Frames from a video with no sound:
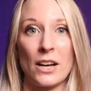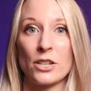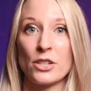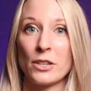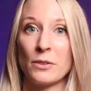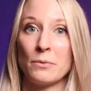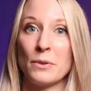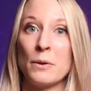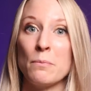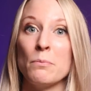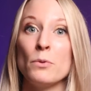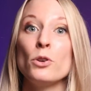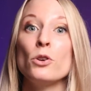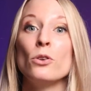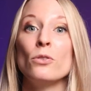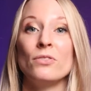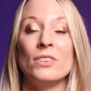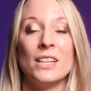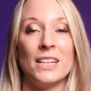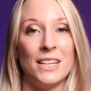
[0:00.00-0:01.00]
actually
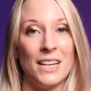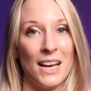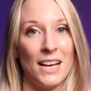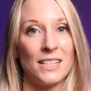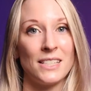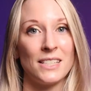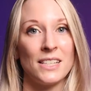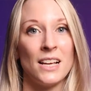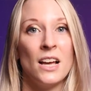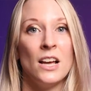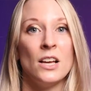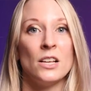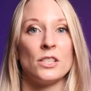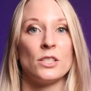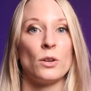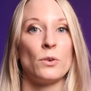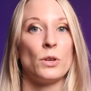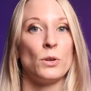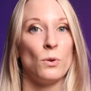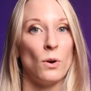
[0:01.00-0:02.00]
remove the nits,
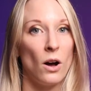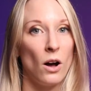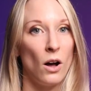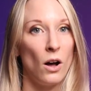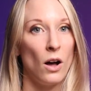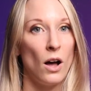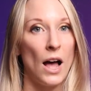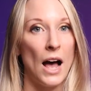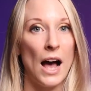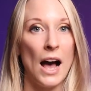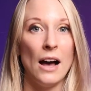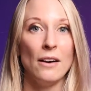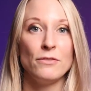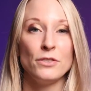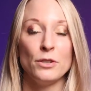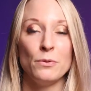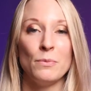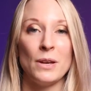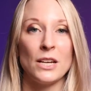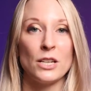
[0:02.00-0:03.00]
so you have
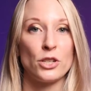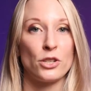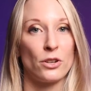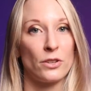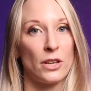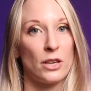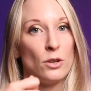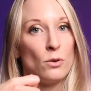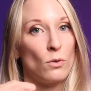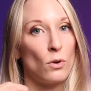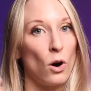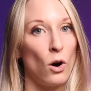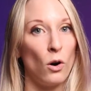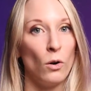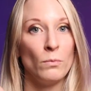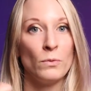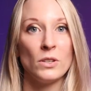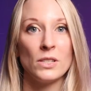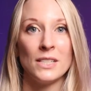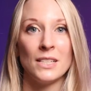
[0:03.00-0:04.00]
to make sure that you
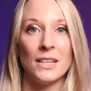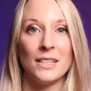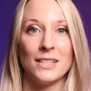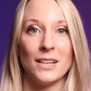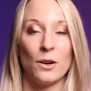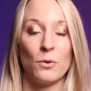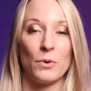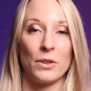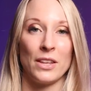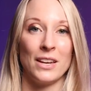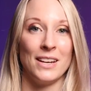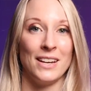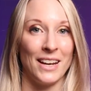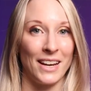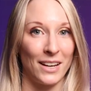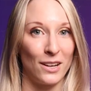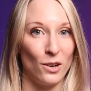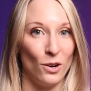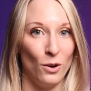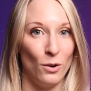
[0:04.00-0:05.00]
comb those nits out with a
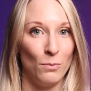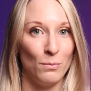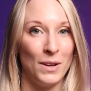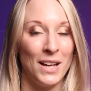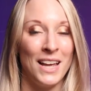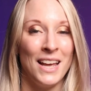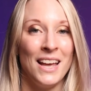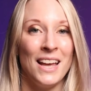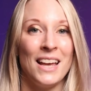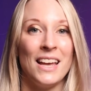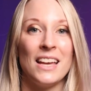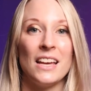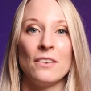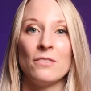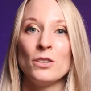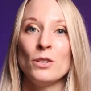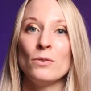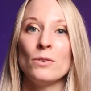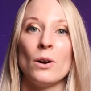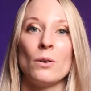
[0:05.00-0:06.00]
knit comb.
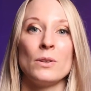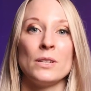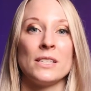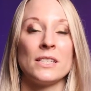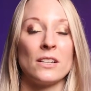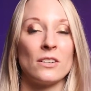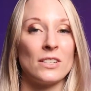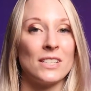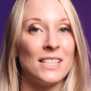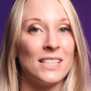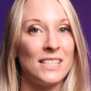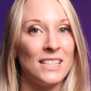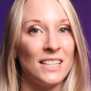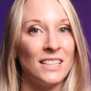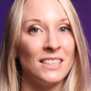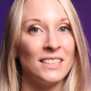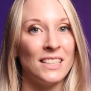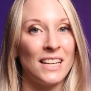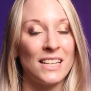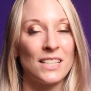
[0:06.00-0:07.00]
If you notice there's
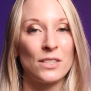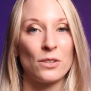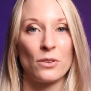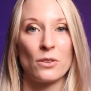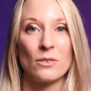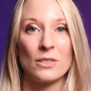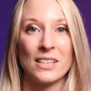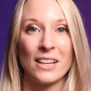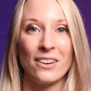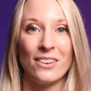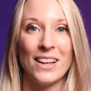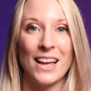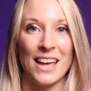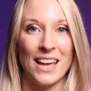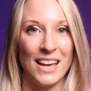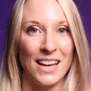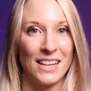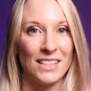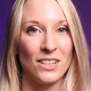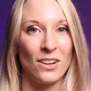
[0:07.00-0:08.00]
still nits or those little
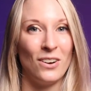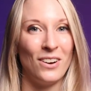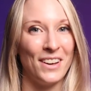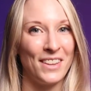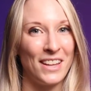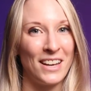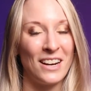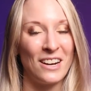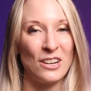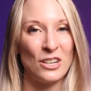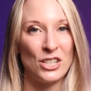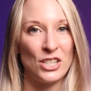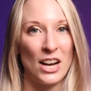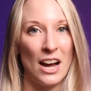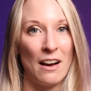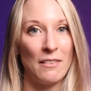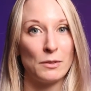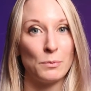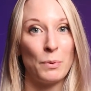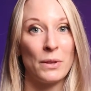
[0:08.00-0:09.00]
eggs on the hair
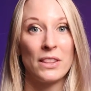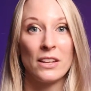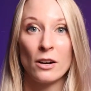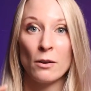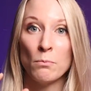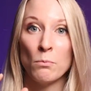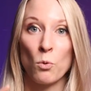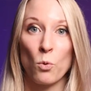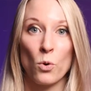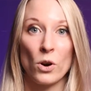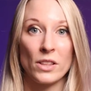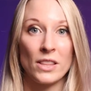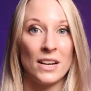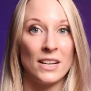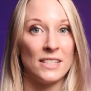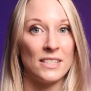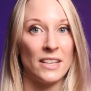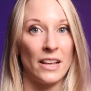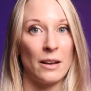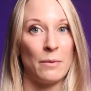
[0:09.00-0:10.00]
shafts, but they're more than
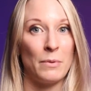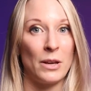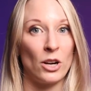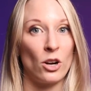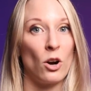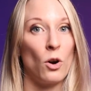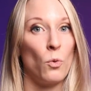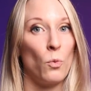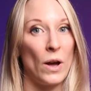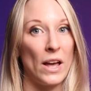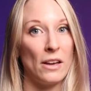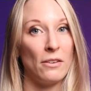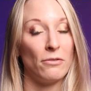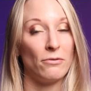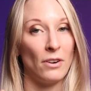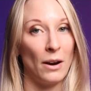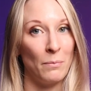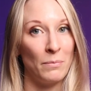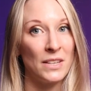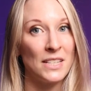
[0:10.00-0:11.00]
1 centimeter away
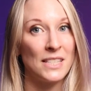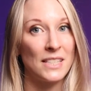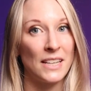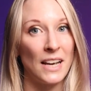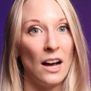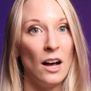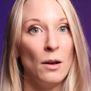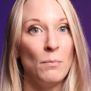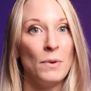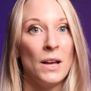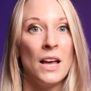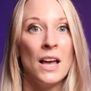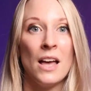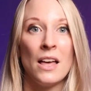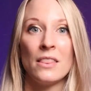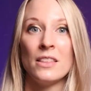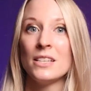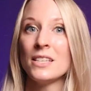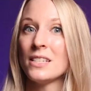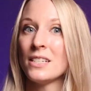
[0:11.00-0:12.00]
from the scalp,
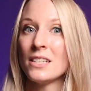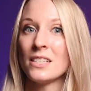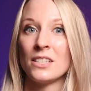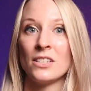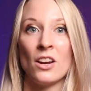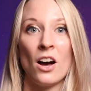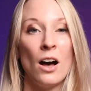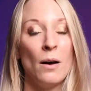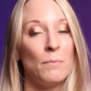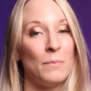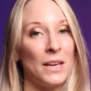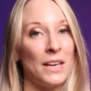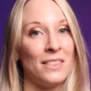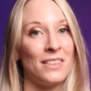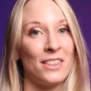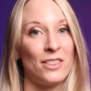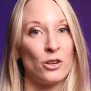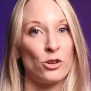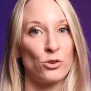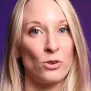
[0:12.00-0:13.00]
this does not mean
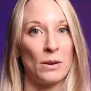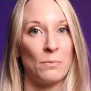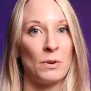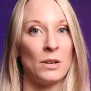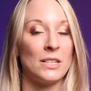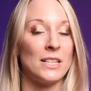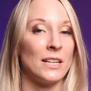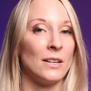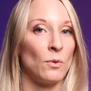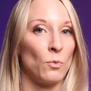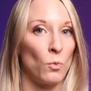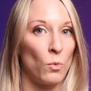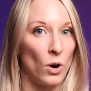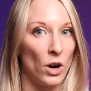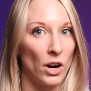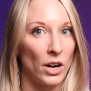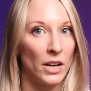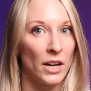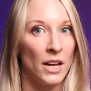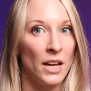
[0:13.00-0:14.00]
that the treatment didn't
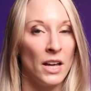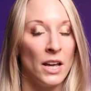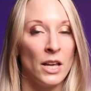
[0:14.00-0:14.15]
work.